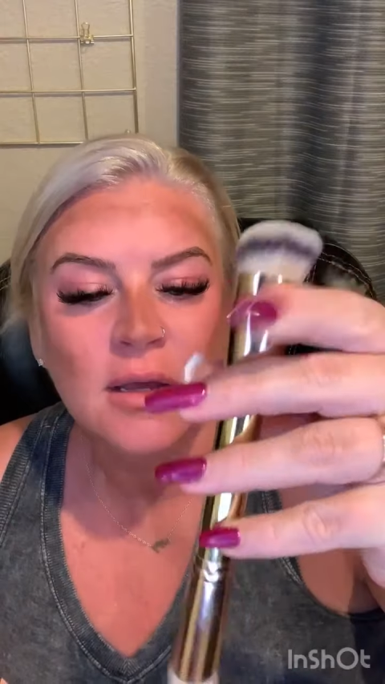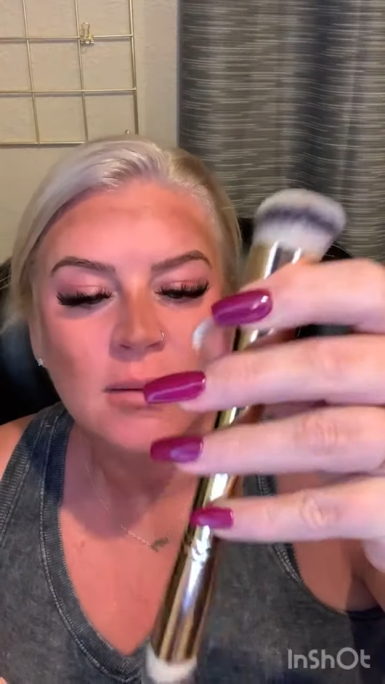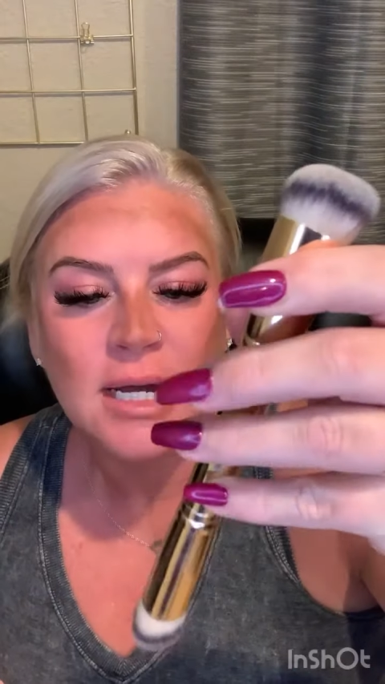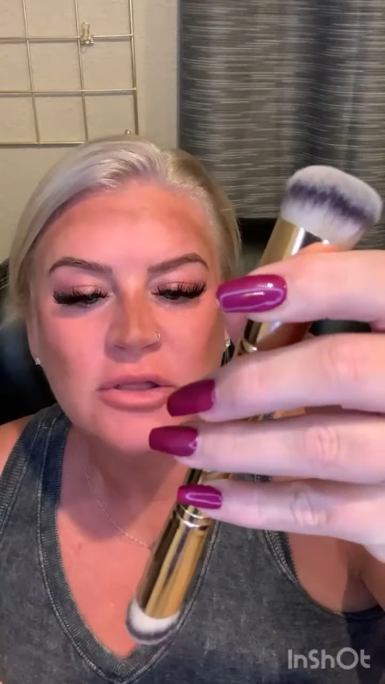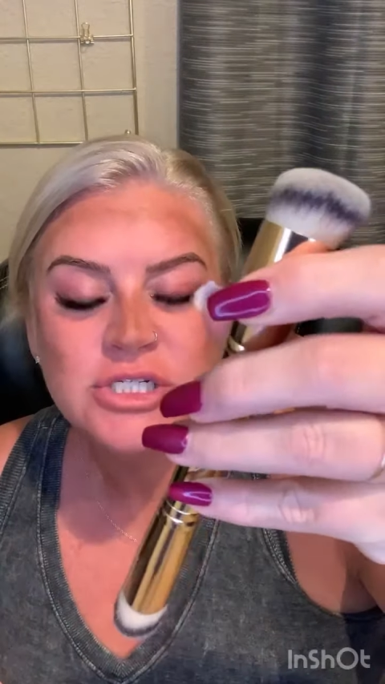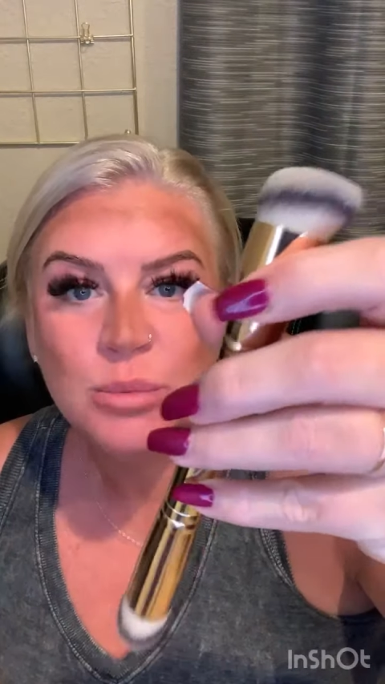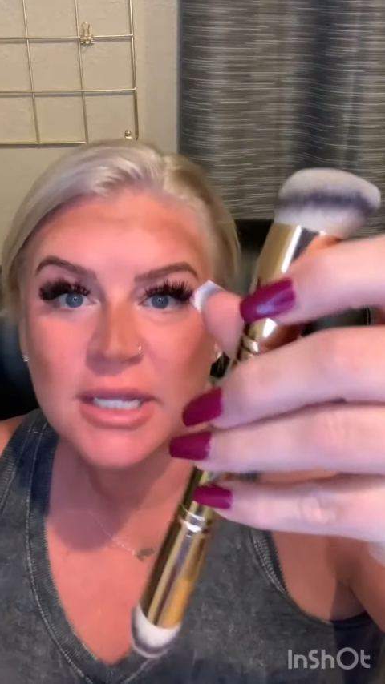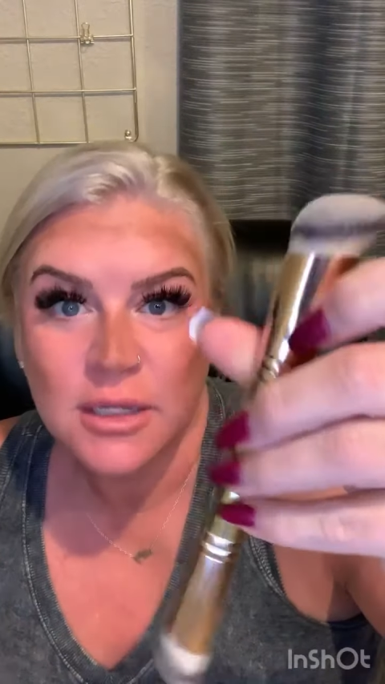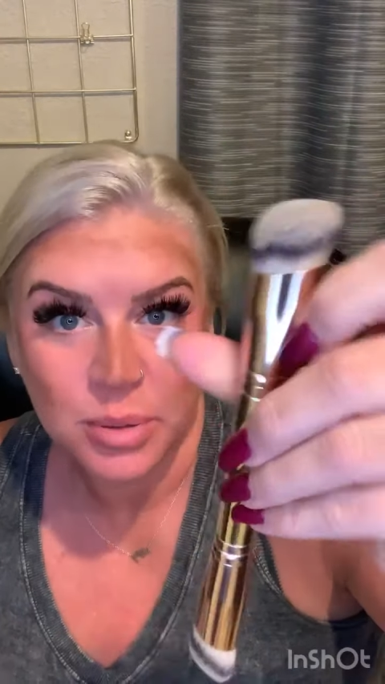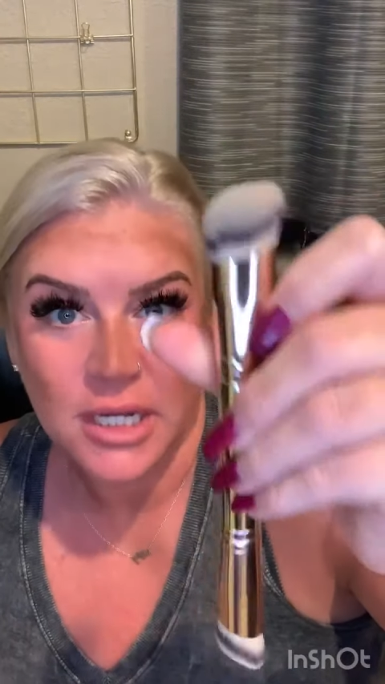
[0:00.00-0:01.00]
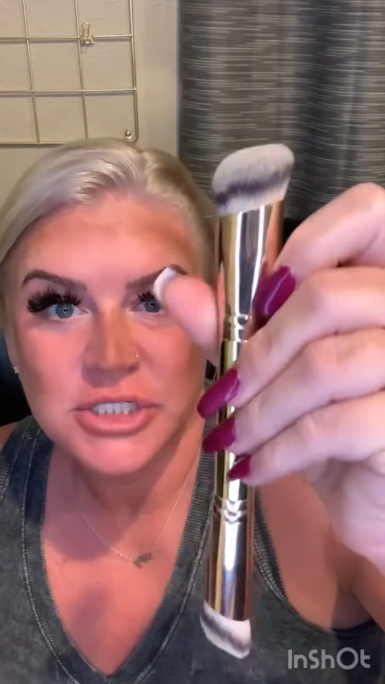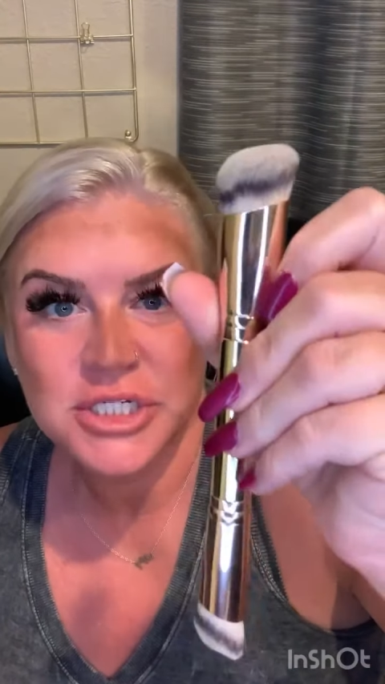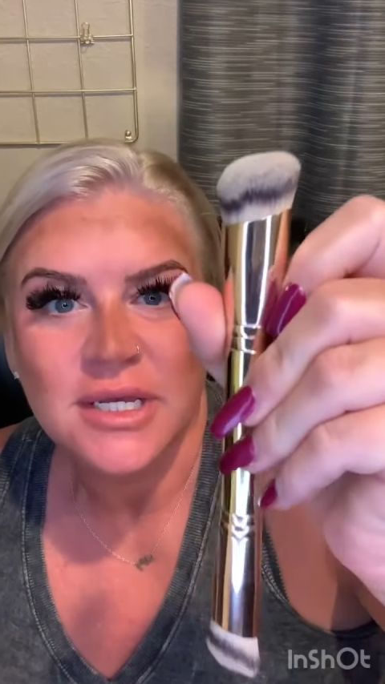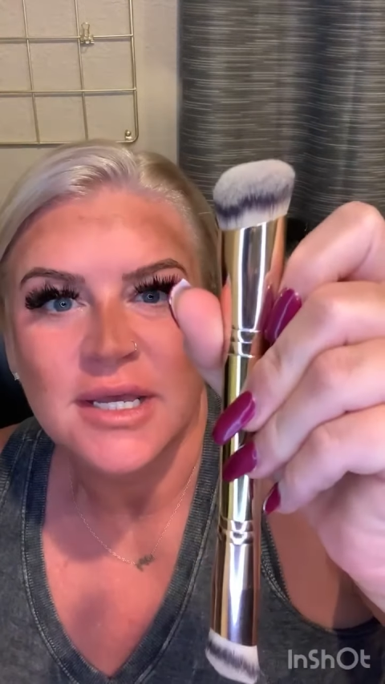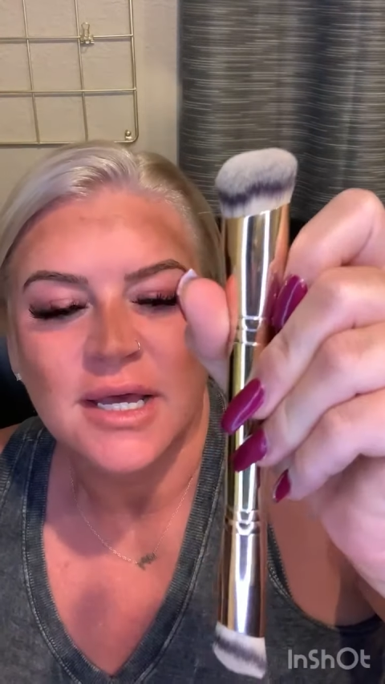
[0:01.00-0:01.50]
My other double-ended brush.
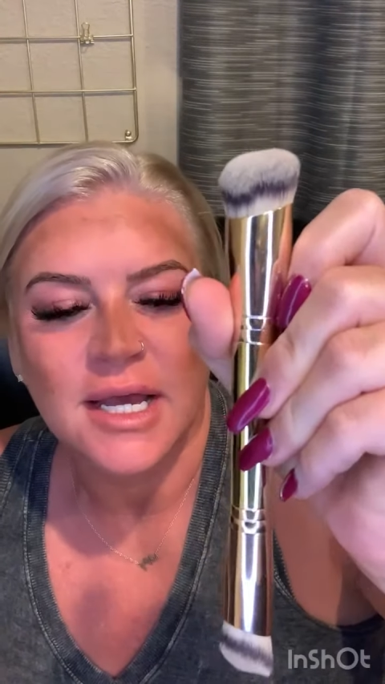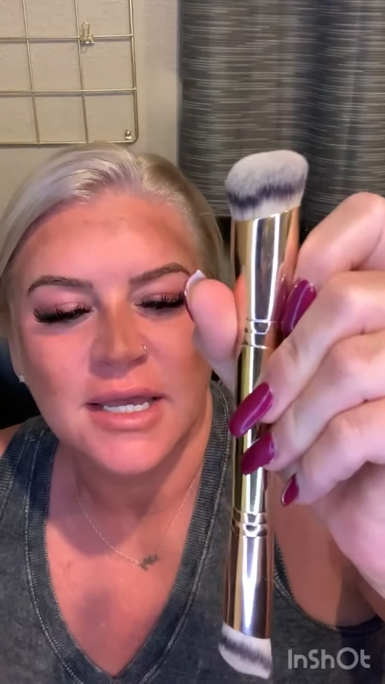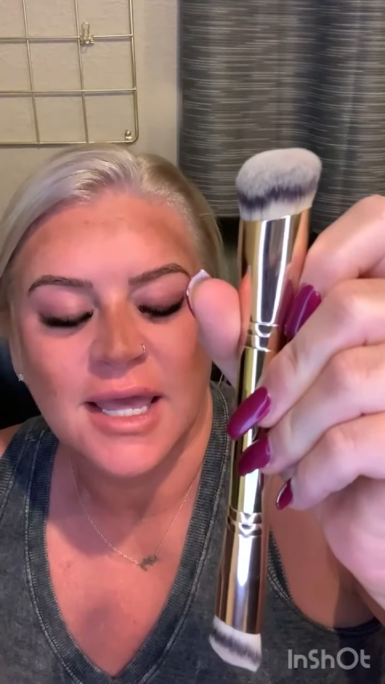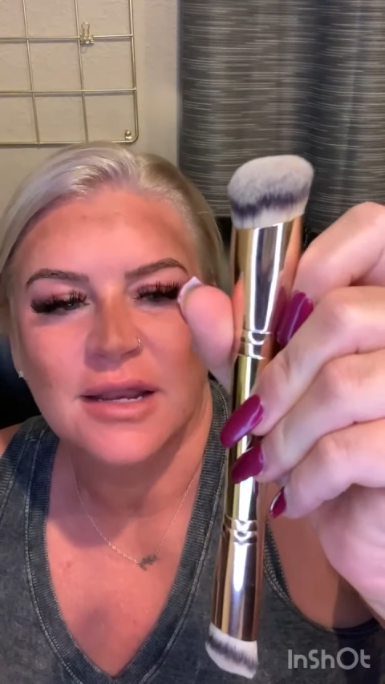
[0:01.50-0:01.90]
I can't